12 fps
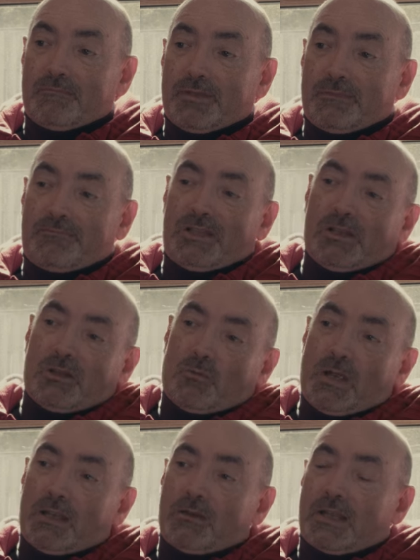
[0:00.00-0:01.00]
But, you know,
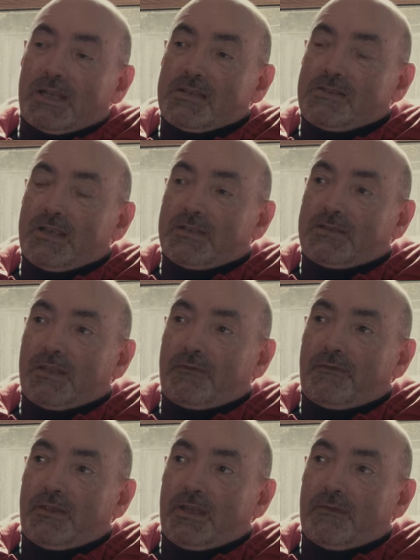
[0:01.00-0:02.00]
the way I look at it is this.
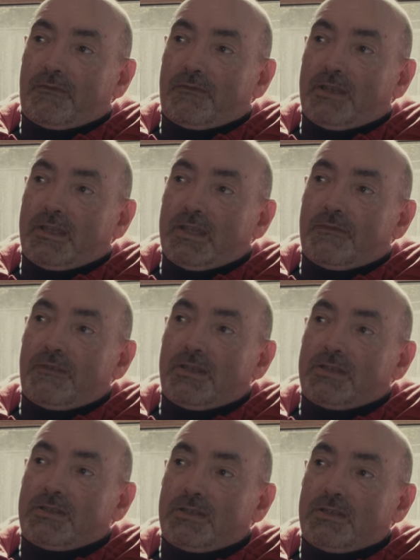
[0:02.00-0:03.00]
If the
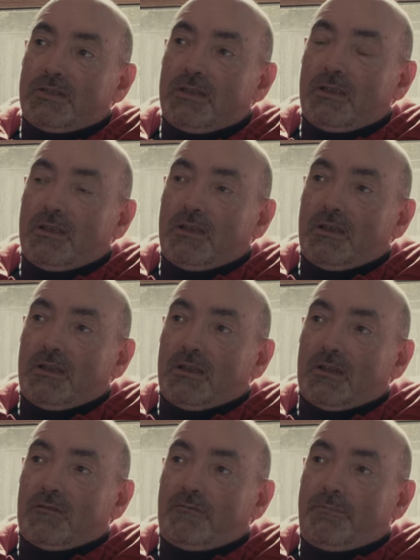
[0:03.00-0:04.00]
definition
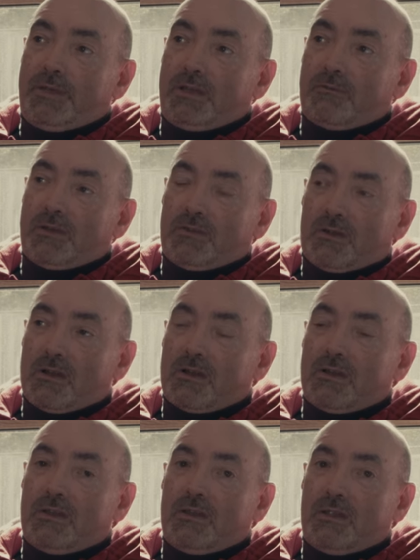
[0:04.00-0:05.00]
of being
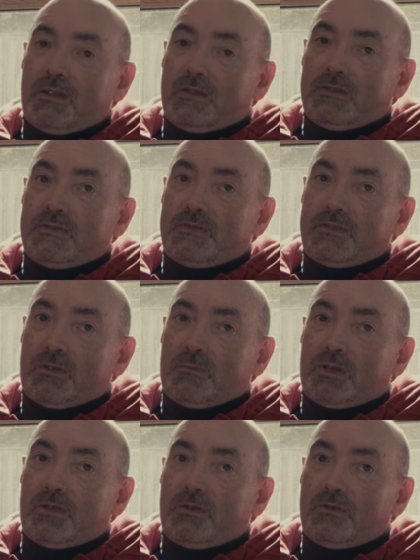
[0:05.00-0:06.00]
retarded is
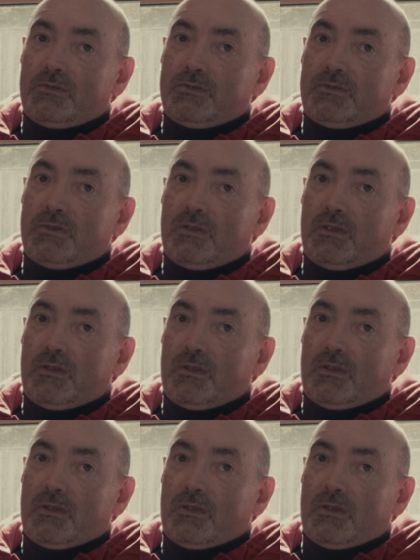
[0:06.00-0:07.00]
someone who's
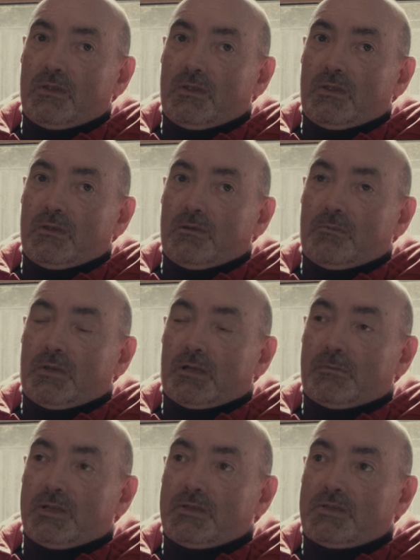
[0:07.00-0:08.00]

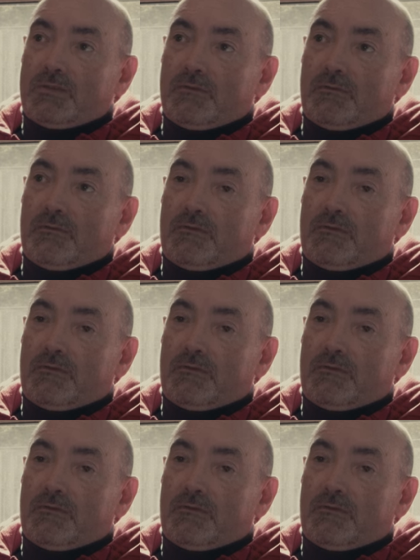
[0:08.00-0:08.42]
published